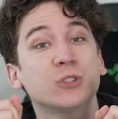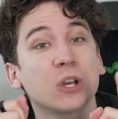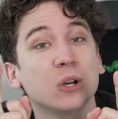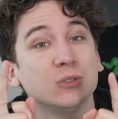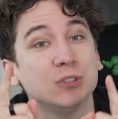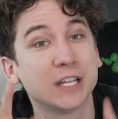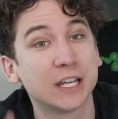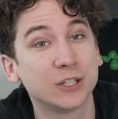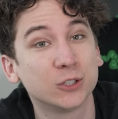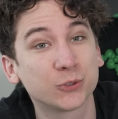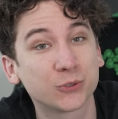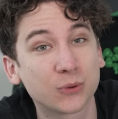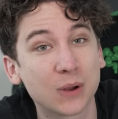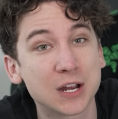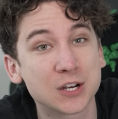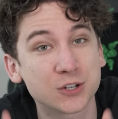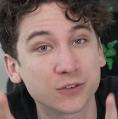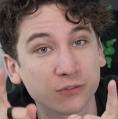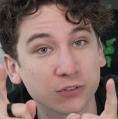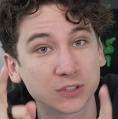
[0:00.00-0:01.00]
code Daniel
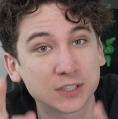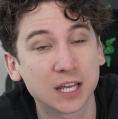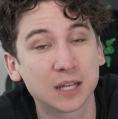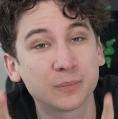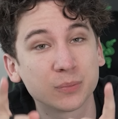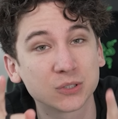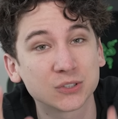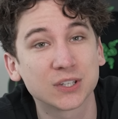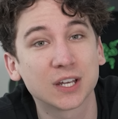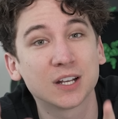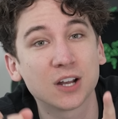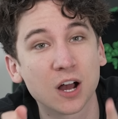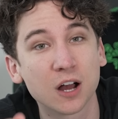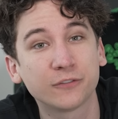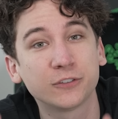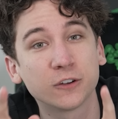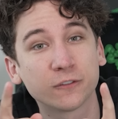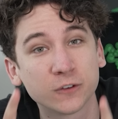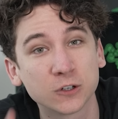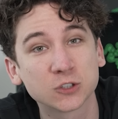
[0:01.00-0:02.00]
Thrasher for 10%
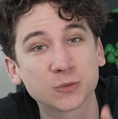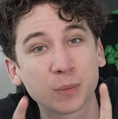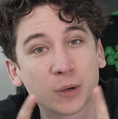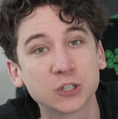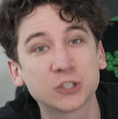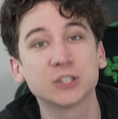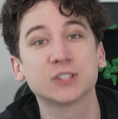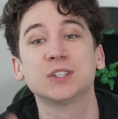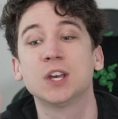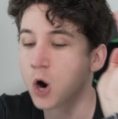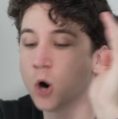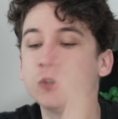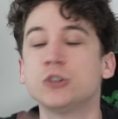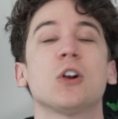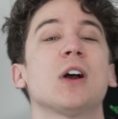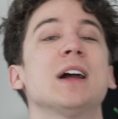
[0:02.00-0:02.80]
off your first purchase. Own your